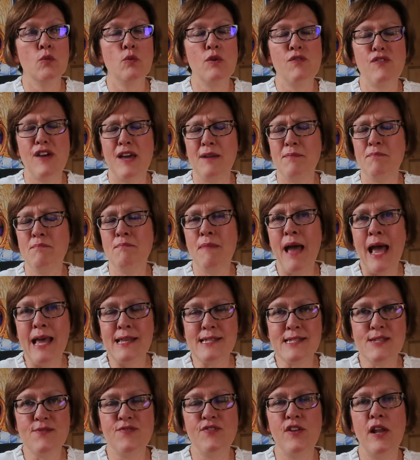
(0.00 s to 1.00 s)
We've had
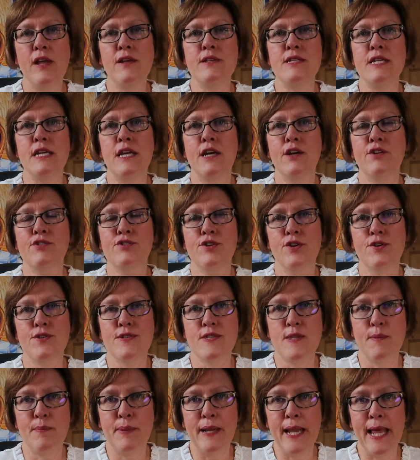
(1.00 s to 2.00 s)
mass flooding
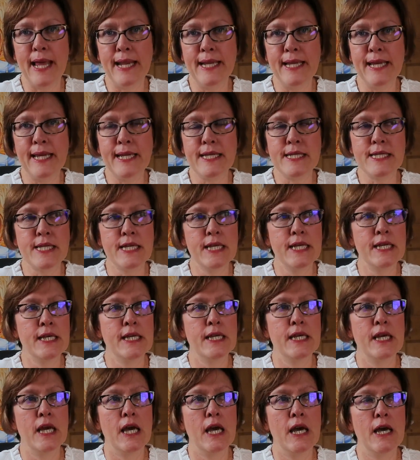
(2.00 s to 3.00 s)
across the planet.
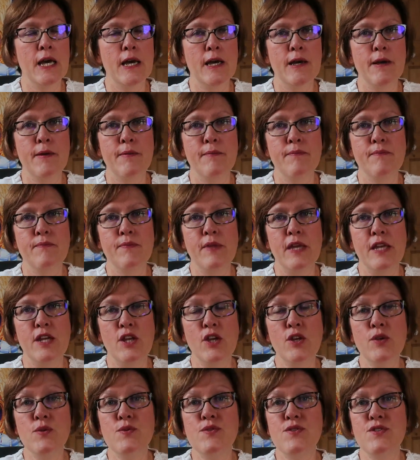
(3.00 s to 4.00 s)

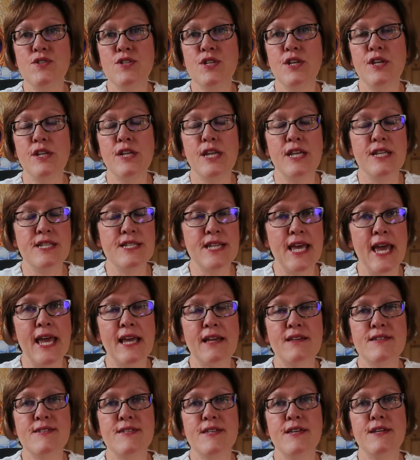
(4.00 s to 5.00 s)
In Houston, in
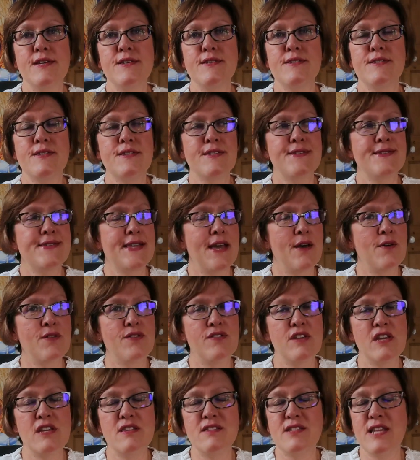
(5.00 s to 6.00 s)
Texas,
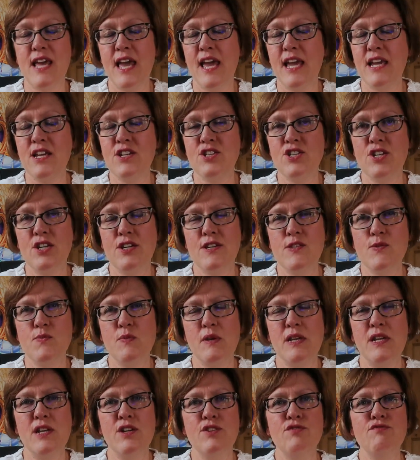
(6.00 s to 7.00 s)
Southeast Asia has
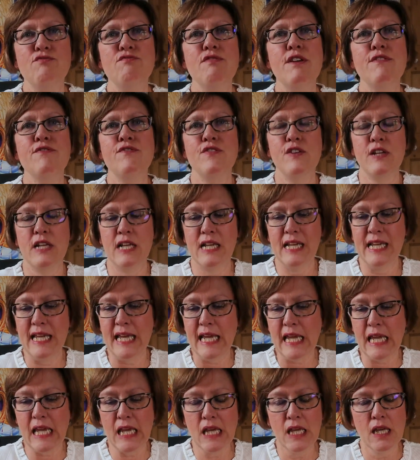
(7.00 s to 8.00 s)
been
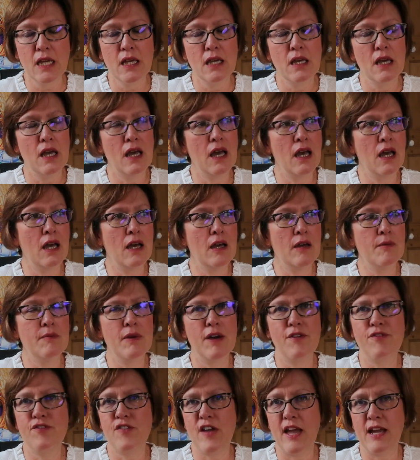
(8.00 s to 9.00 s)
horrifically
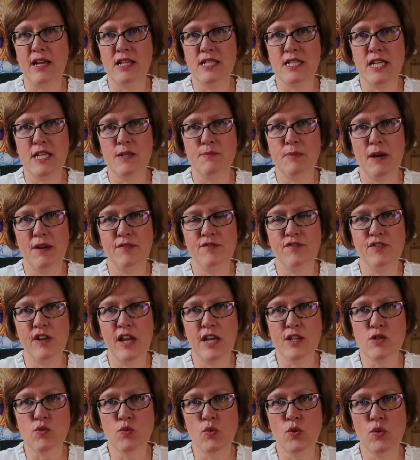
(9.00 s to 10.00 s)
affected by
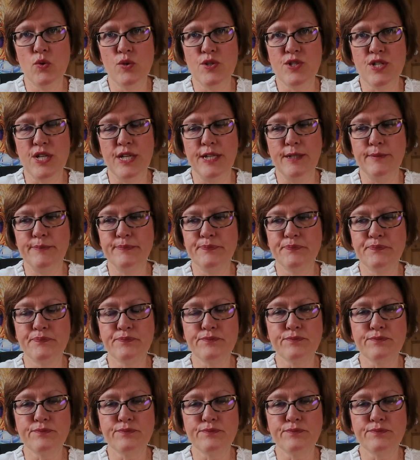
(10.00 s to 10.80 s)
flood water.